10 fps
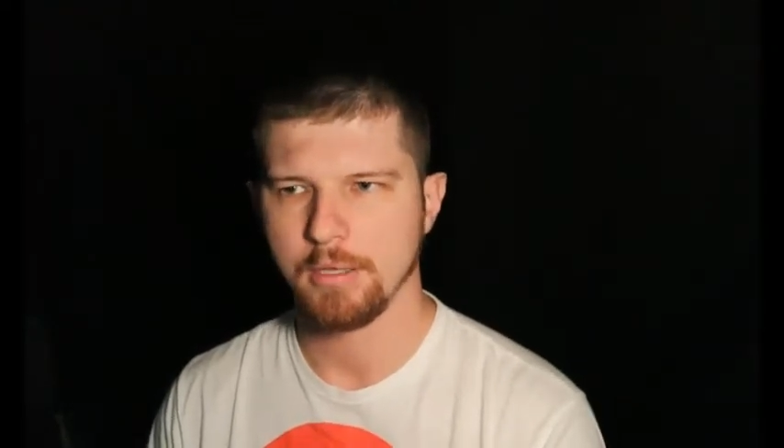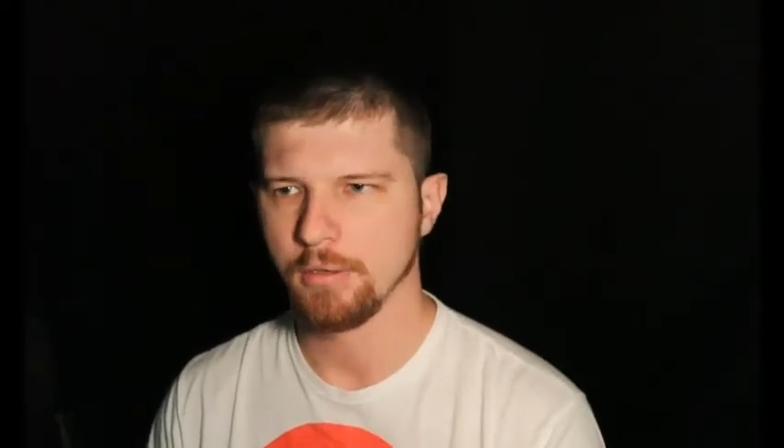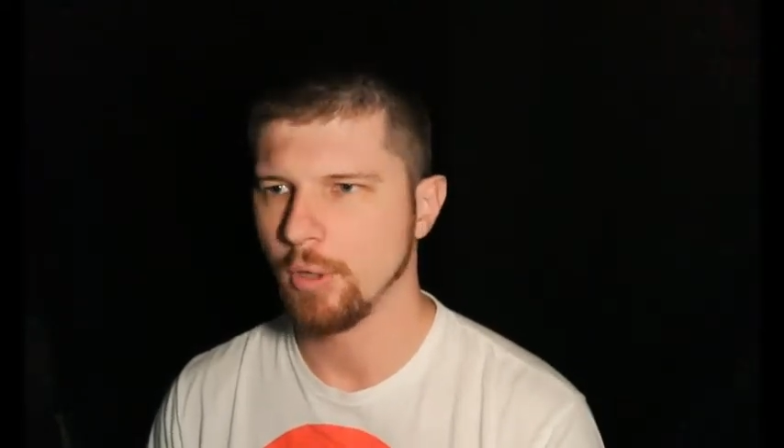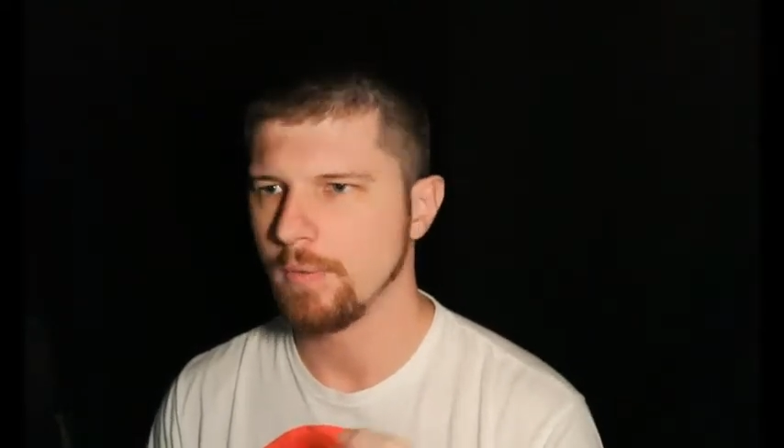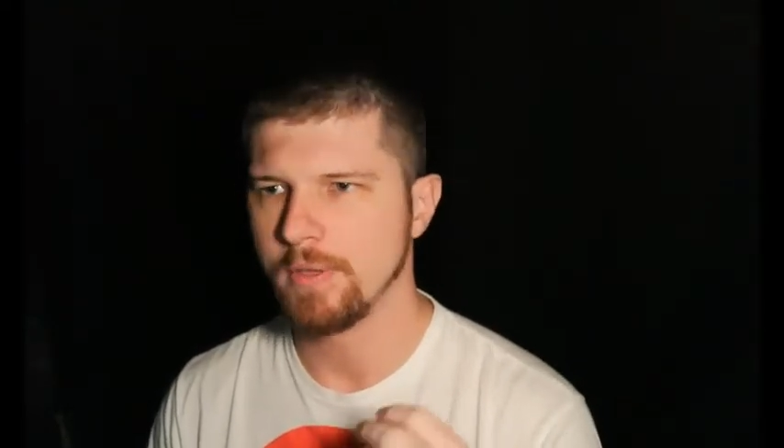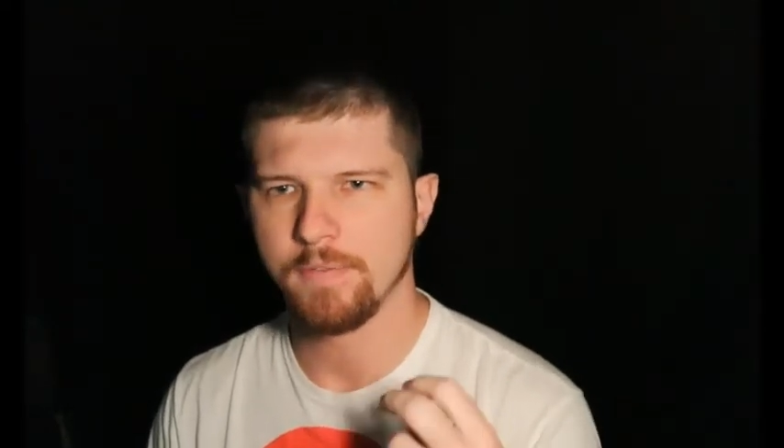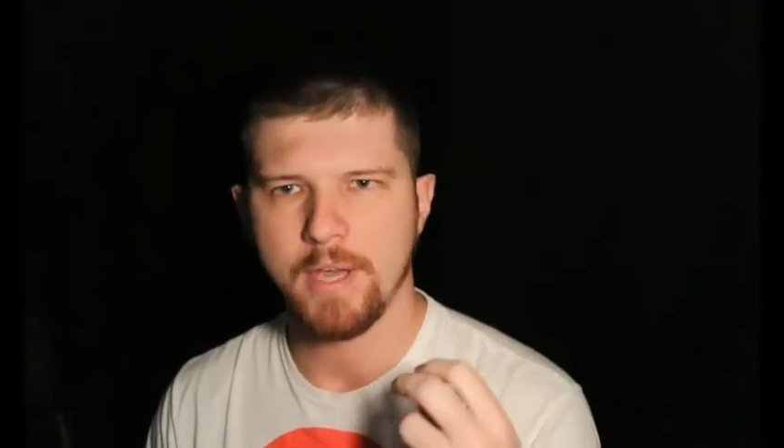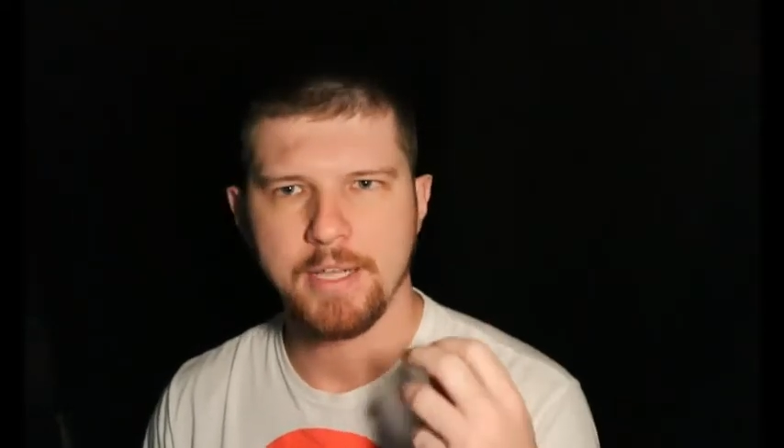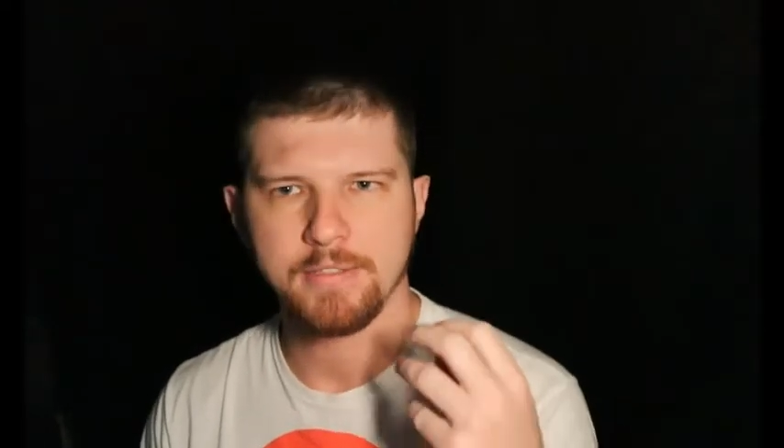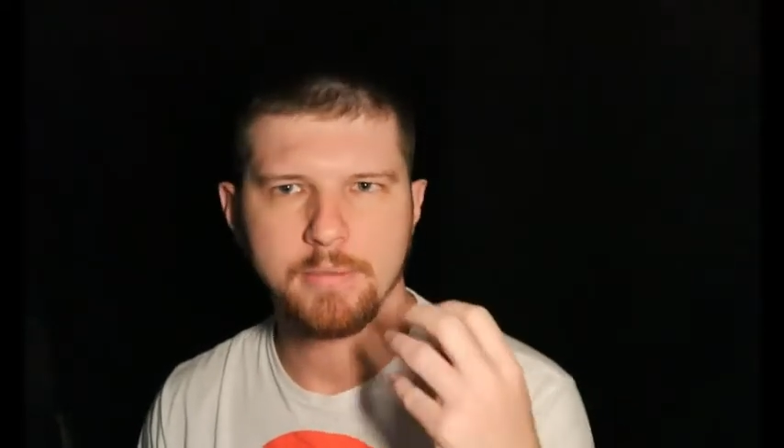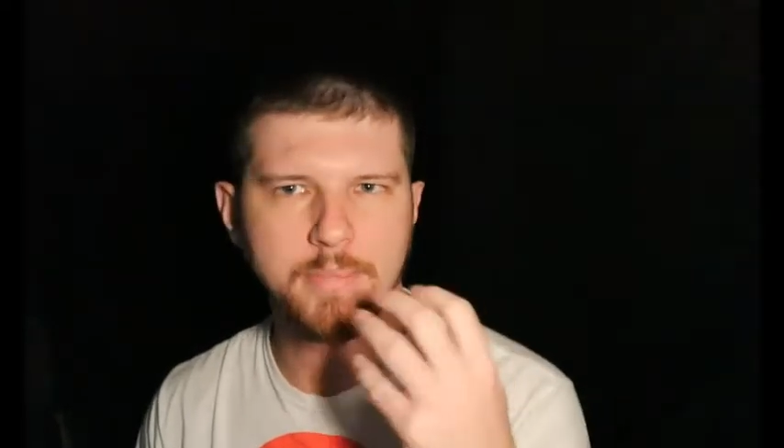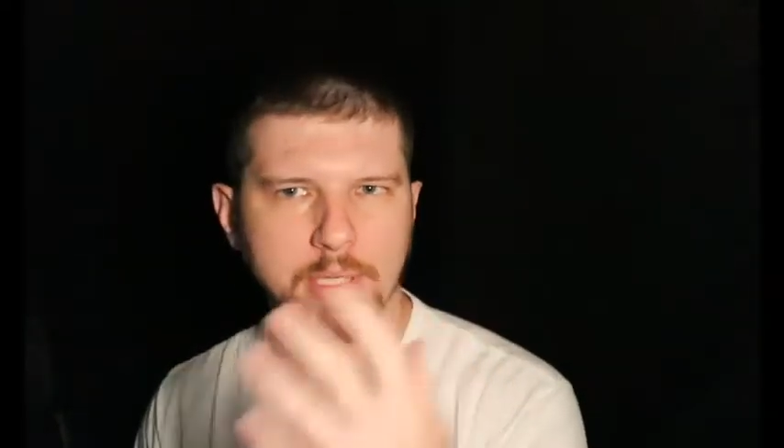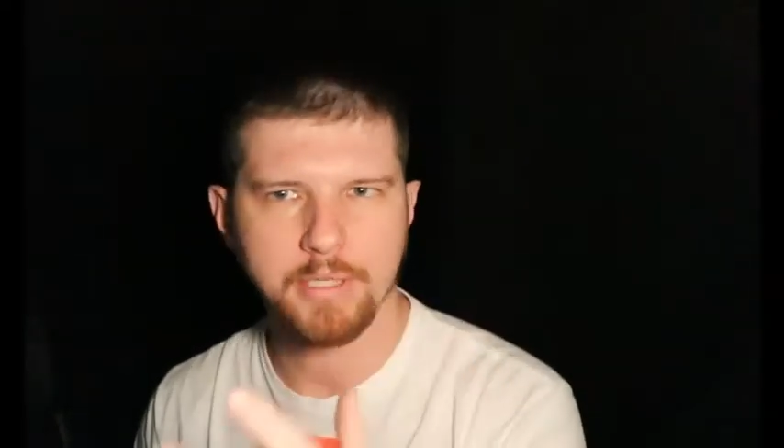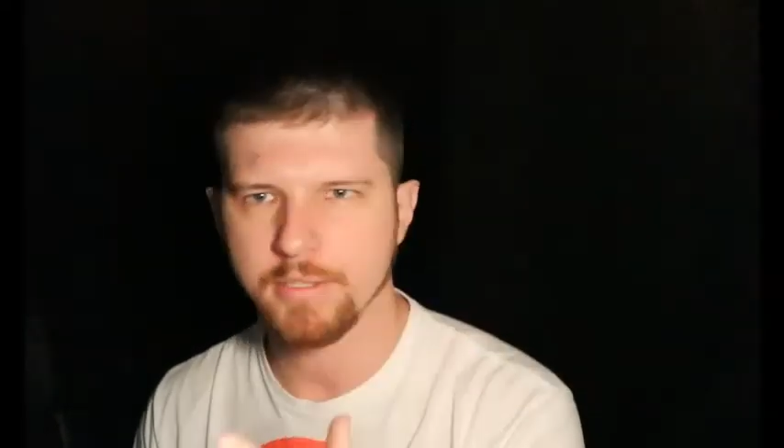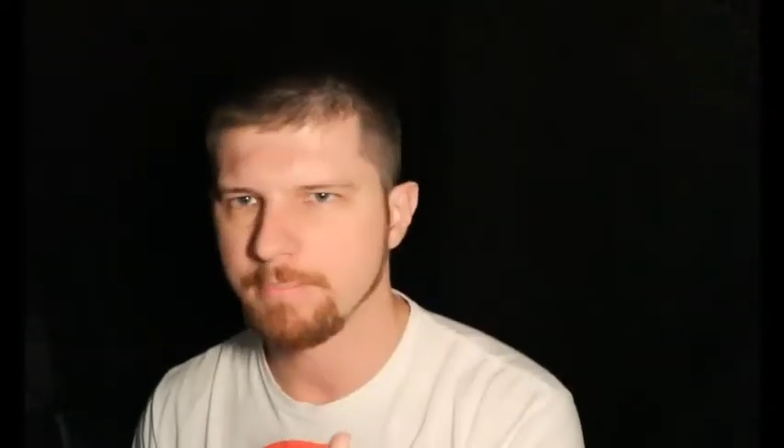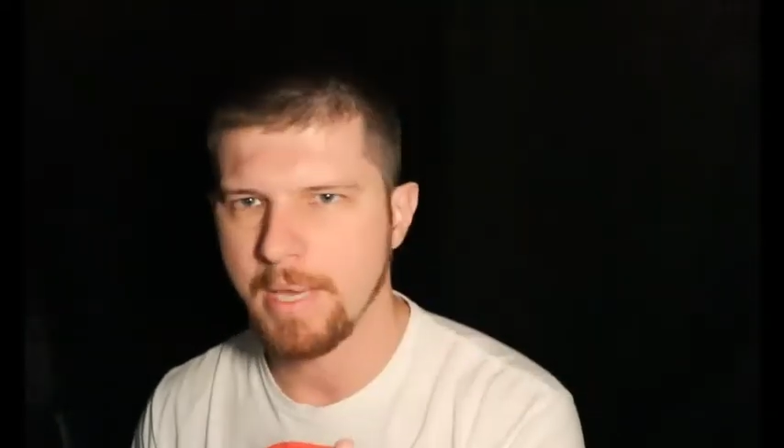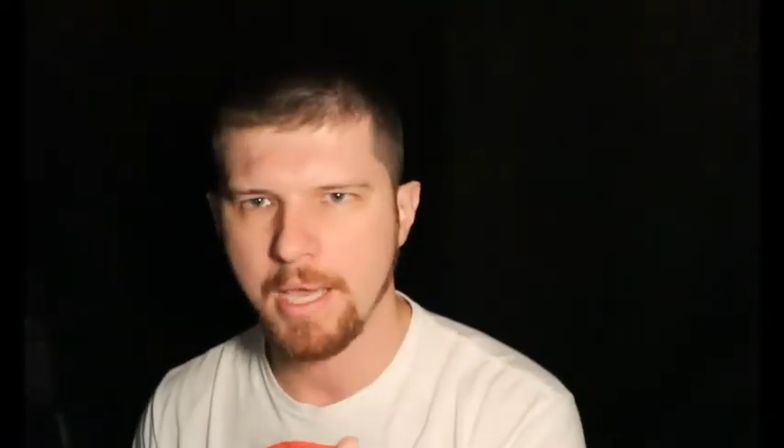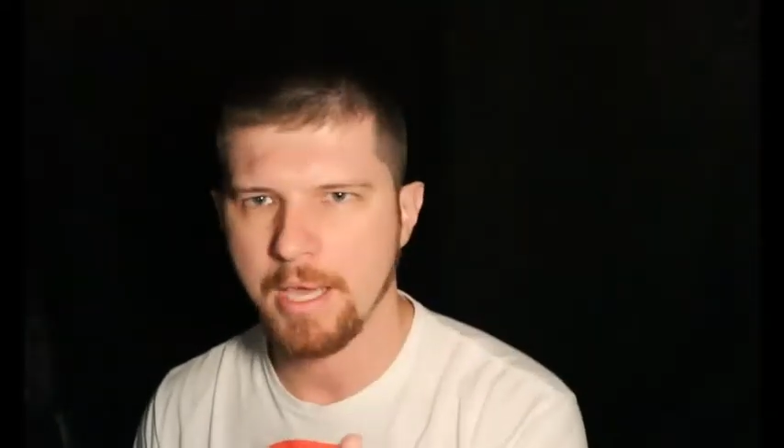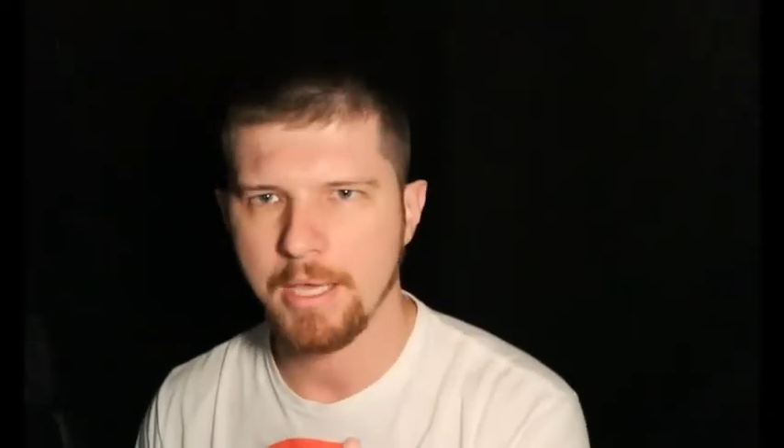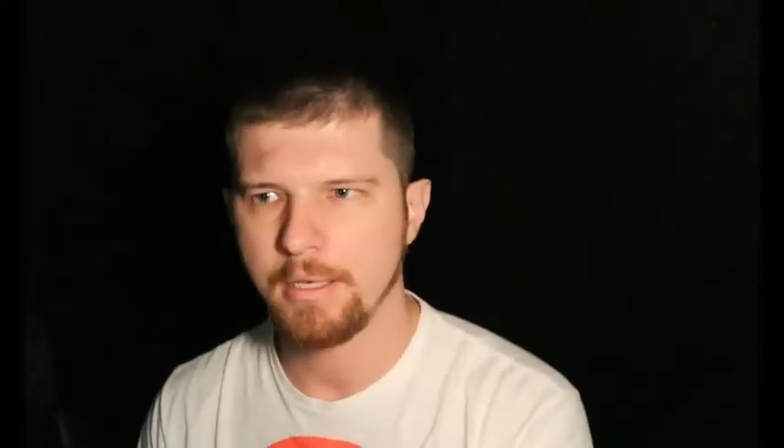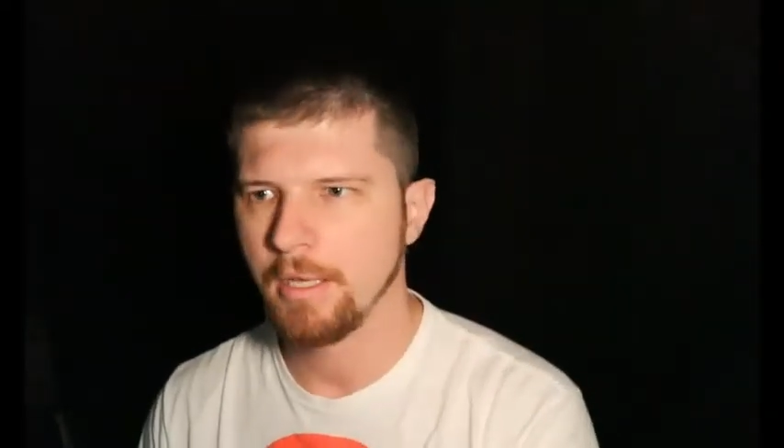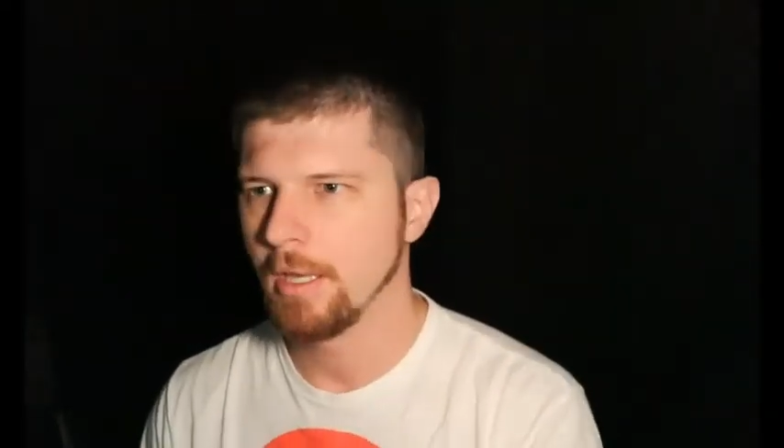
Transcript: Luffy fights the biggest bad,